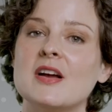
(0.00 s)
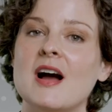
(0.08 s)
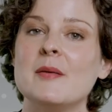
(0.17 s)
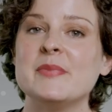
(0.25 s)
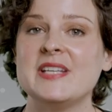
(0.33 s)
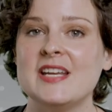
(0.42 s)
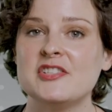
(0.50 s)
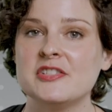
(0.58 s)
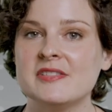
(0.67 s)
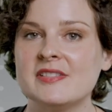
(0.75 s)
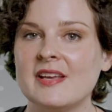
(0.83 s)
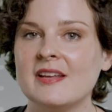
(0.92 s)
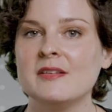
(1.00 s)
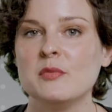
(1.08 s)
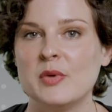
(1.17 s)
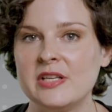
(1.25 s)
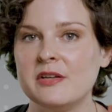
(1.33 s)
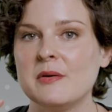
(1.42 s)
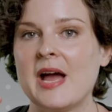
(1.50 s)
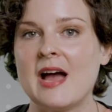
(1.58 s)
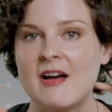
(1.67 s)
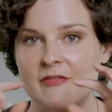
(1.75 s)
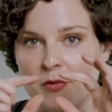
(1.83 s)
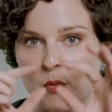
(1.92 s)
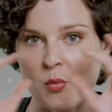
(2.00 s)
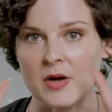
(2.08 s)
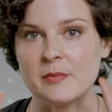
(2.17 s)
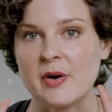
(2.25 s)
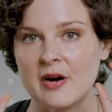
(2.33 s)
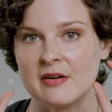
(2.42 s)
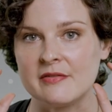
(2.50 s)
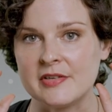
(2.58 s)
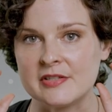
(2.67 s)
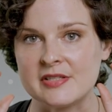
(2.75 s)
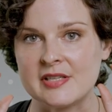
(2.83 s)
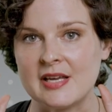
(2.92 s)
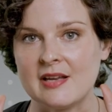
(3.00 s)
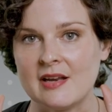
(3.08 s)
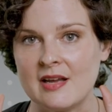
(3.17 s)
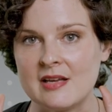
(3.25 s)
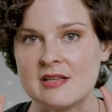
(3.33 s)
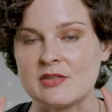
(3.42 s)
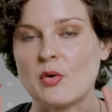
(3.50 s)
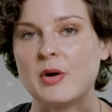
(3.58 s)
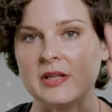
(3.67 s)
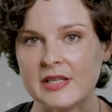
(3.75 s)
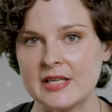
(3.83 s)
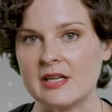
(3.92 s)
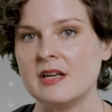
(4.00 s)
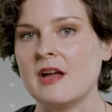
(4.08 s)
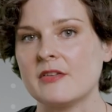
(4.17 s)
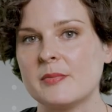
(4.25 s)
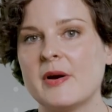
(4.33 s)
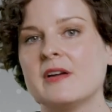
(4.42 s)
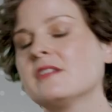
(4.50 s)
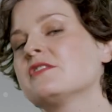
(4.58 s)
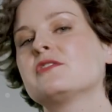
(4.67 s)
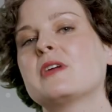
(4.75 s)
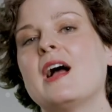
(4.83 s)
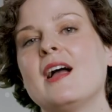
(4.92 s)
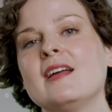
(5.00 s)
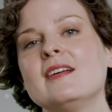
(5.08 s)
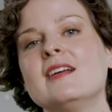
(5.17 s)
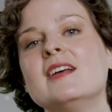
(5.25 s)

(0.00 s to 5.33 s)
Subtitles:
Combination skin, when you have one part of your skin is oily and another part is dry,